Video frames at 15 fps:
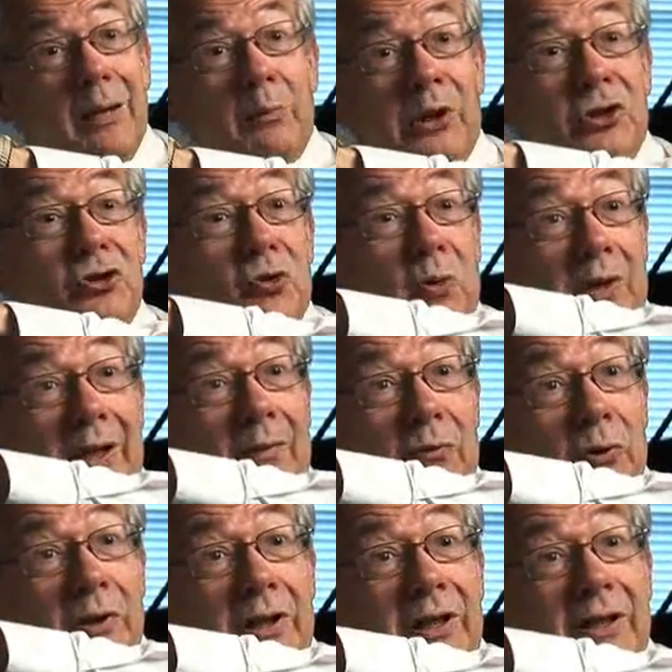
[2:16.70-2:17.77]
image,
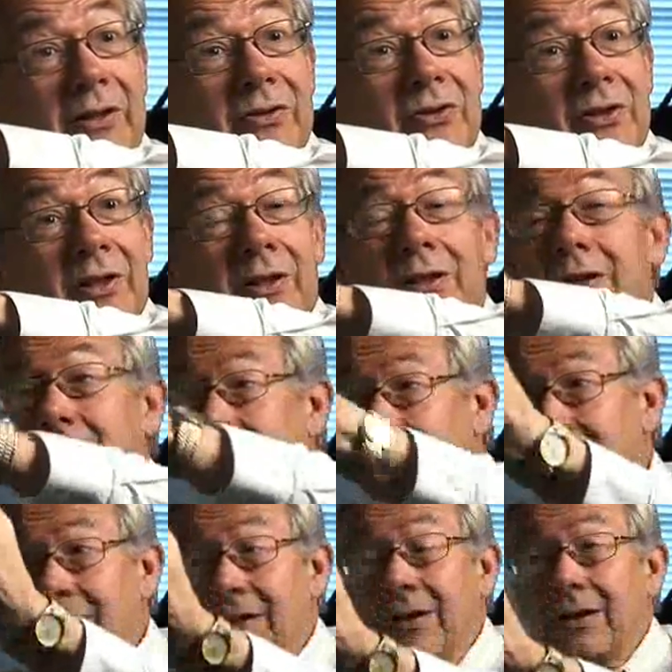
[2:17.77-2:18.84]
whatever it is,
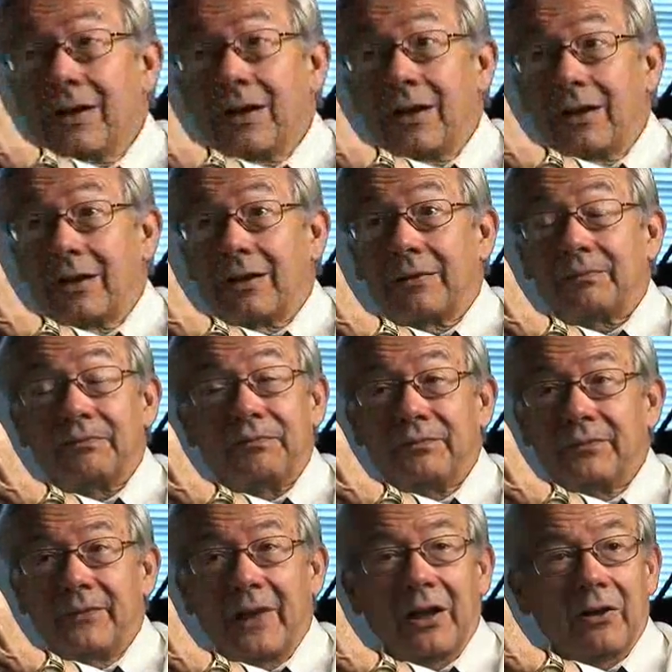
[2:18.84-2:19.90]

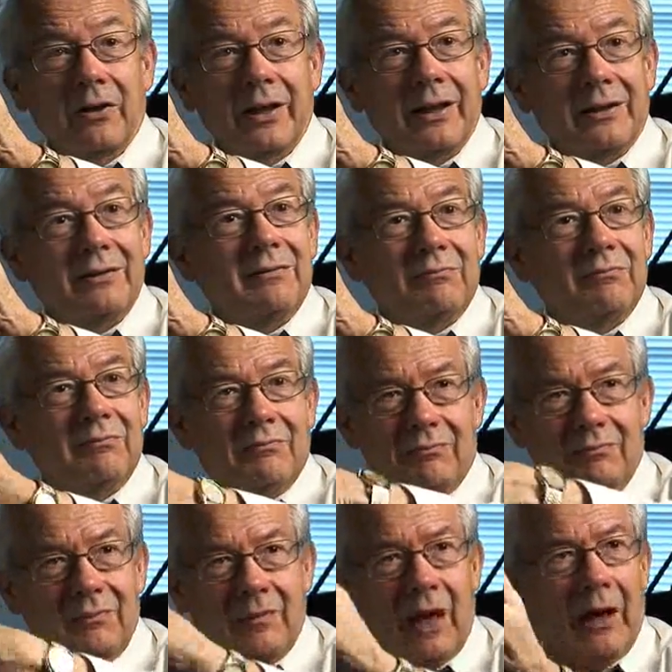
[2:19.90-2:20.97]
you know, it
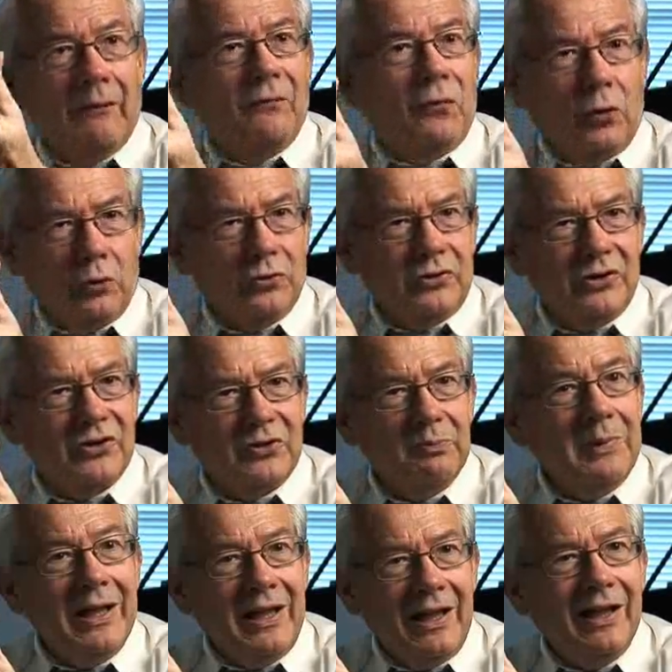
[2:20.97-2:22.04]
unfolds its
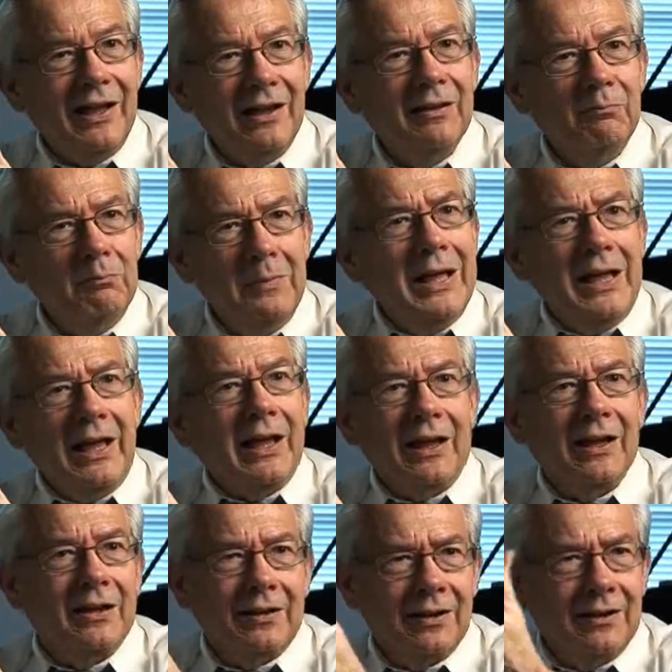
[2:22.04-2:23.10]
meaning.